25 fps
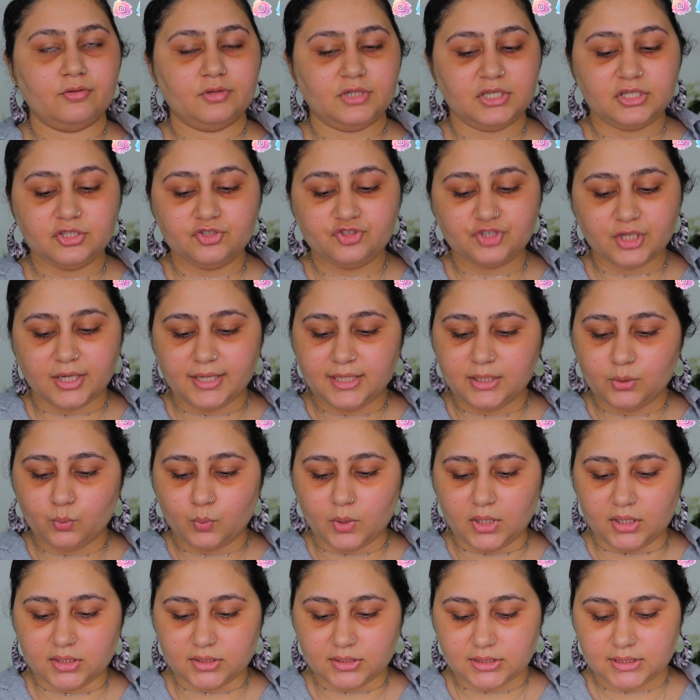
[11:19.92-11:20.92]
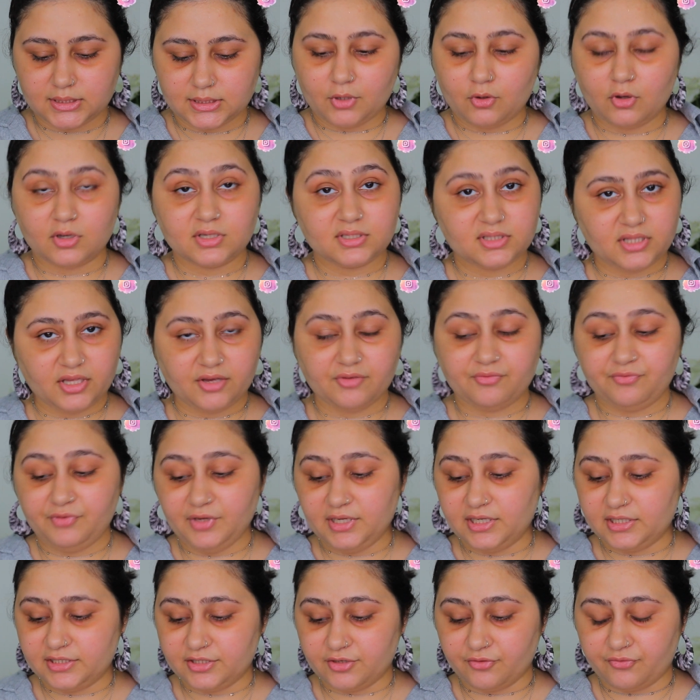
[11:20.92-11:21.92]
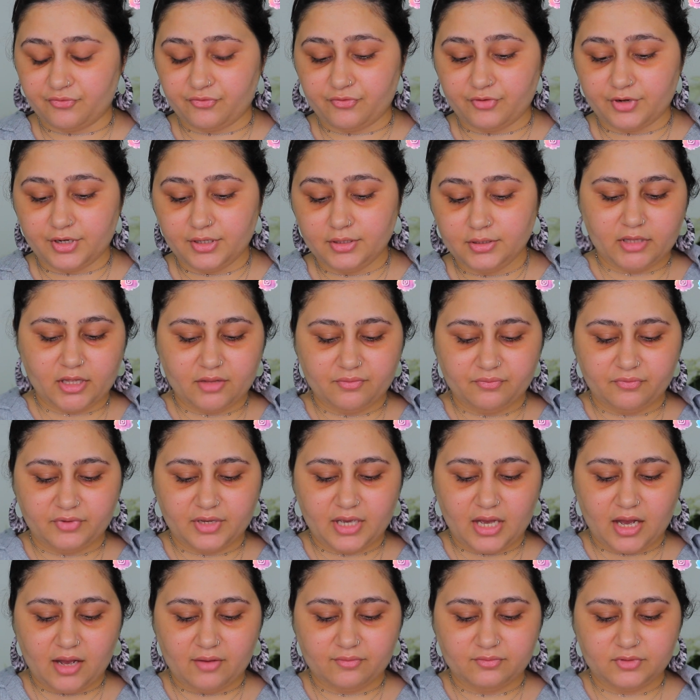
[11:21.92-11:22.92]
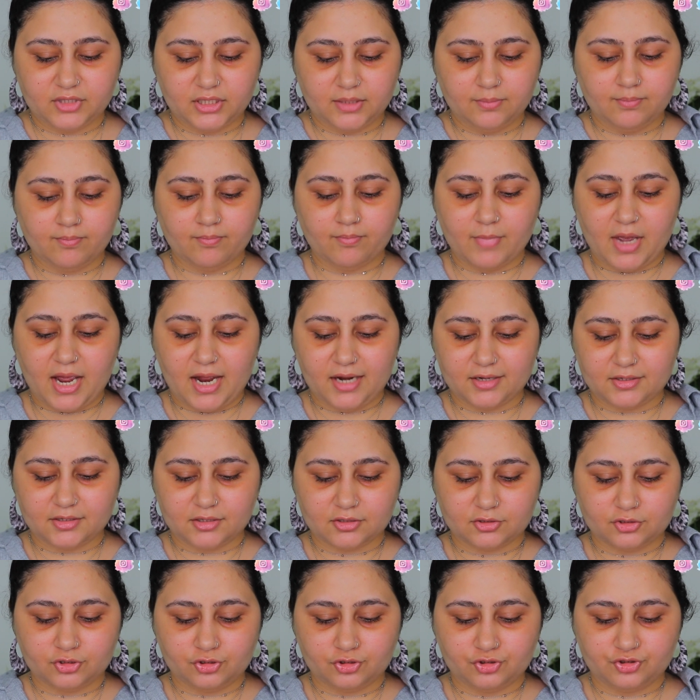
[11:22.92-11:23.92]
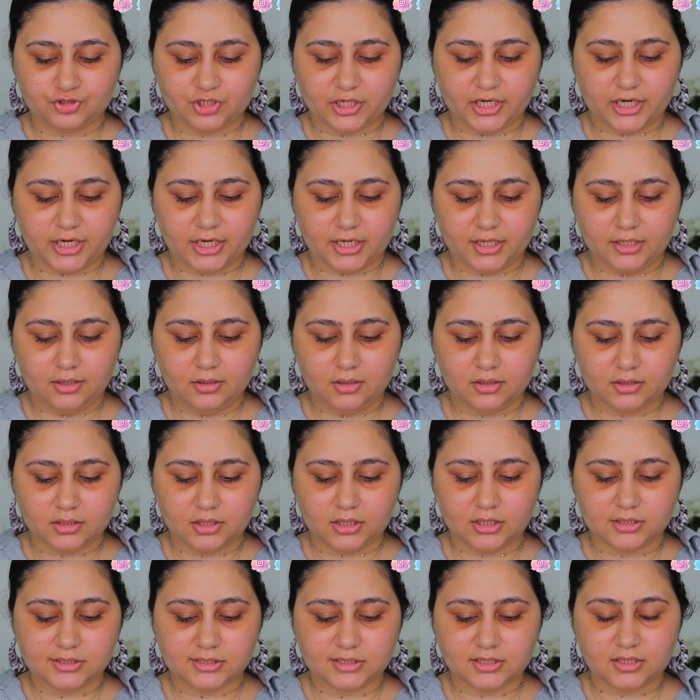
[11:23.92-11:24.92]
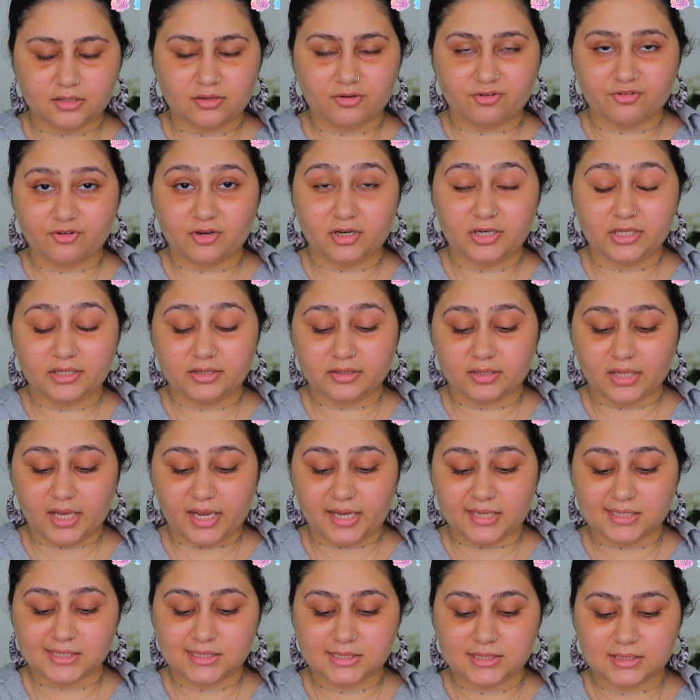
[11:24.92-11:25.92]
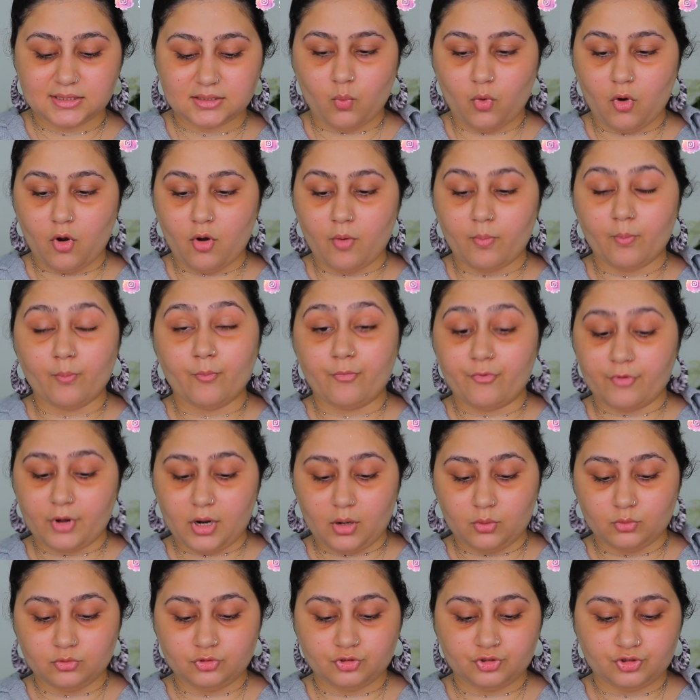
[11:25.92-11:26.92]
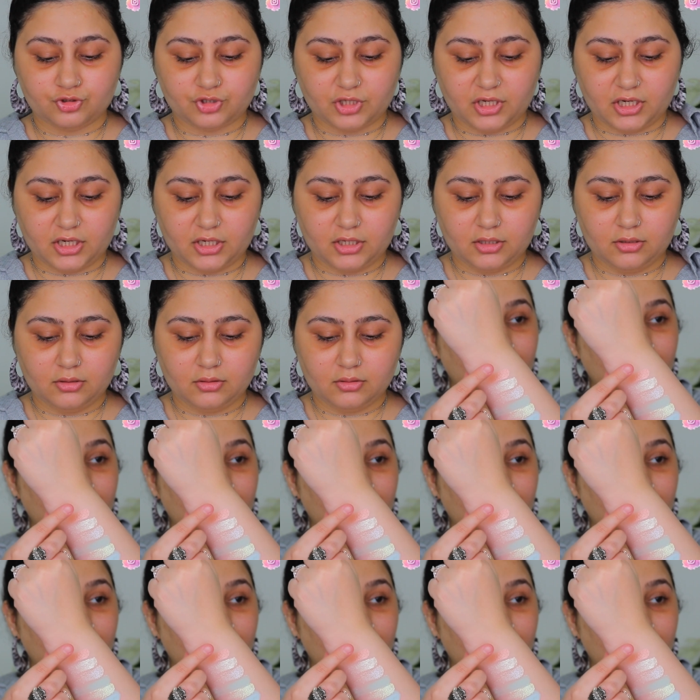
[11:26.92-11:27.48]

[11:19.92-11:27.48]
the jelly ones because they feel different. Then we have the matte shade. This is a really nice warm brown shade